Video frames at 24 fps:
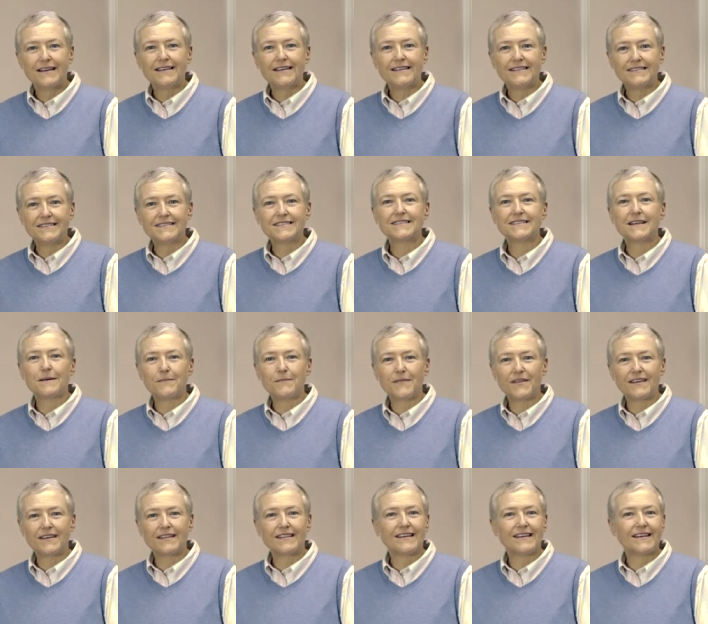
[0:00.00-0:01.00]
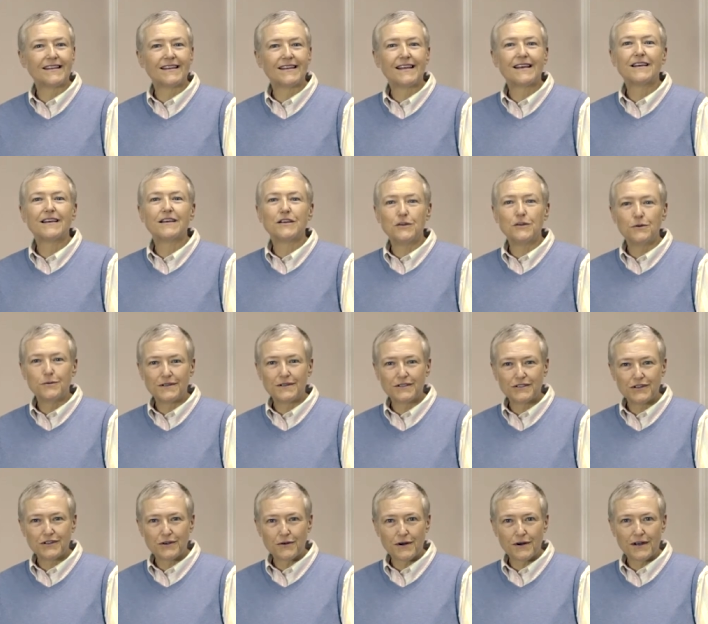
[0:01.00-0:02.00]
is something that you
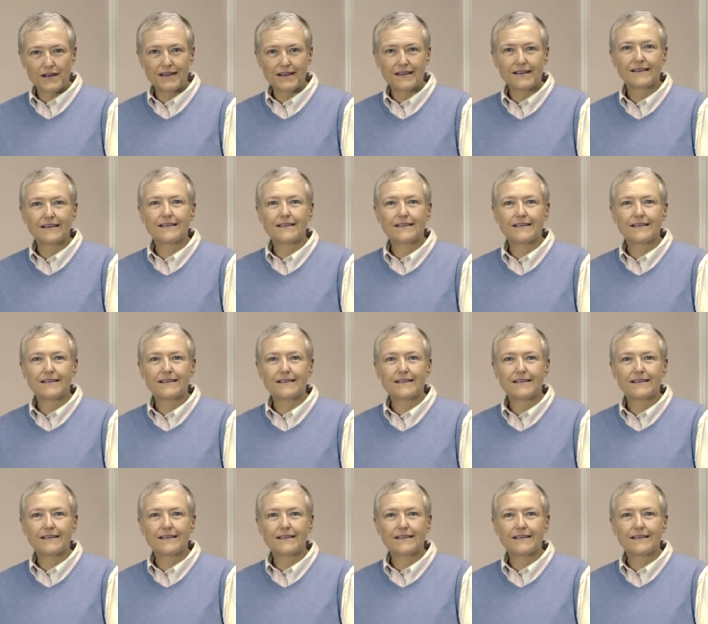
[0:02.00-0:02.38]
enjoy.